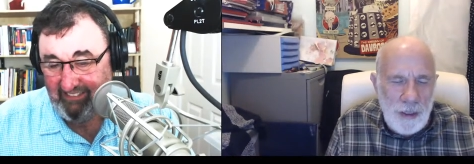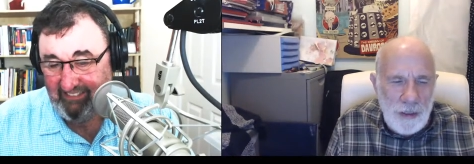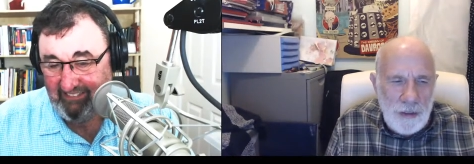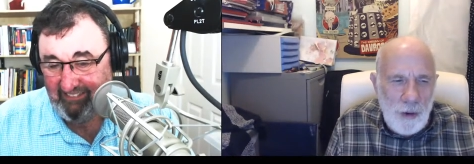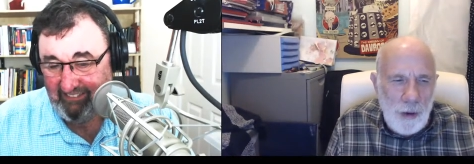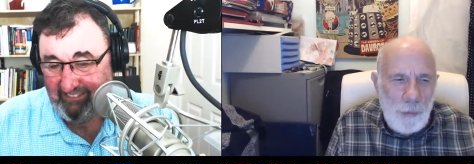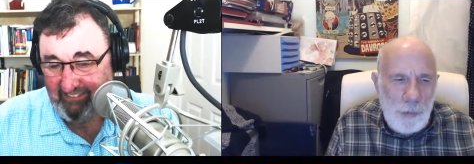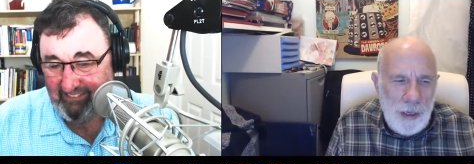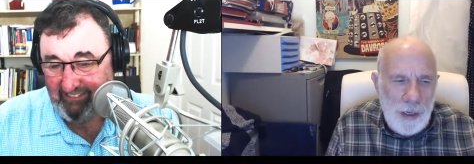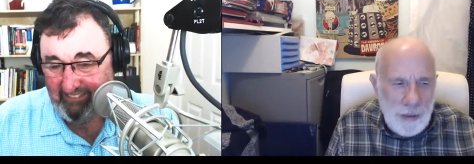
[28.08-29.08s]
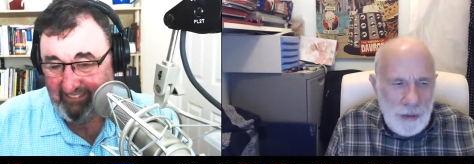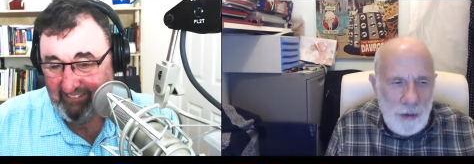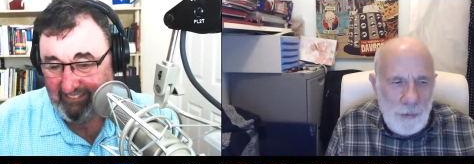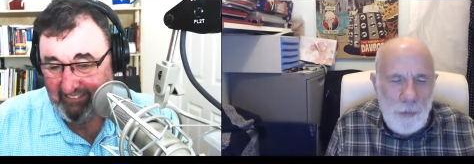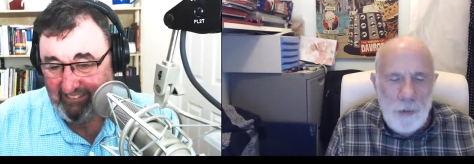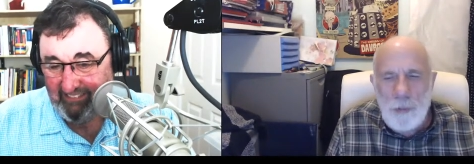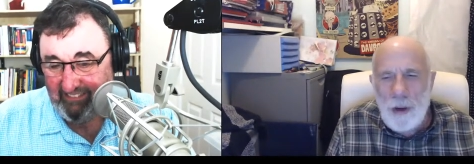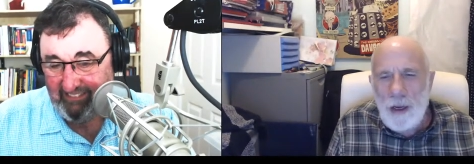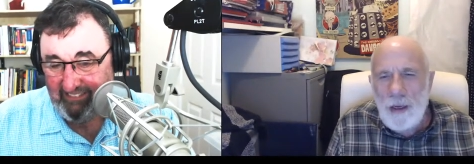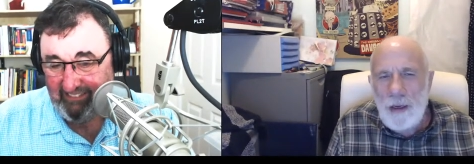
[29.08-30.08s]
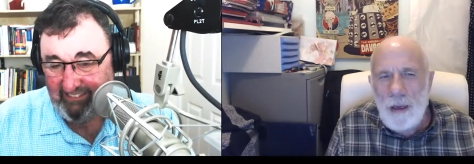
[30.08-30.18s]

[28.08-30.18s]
Speaker 1: So I picked a book by